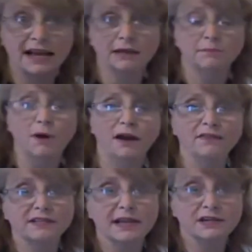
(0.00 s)
the second
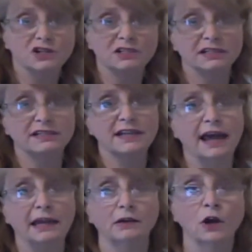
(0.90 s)
part of the session
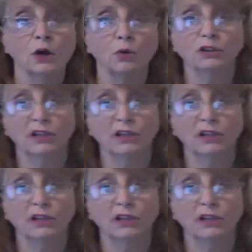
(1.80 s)
today,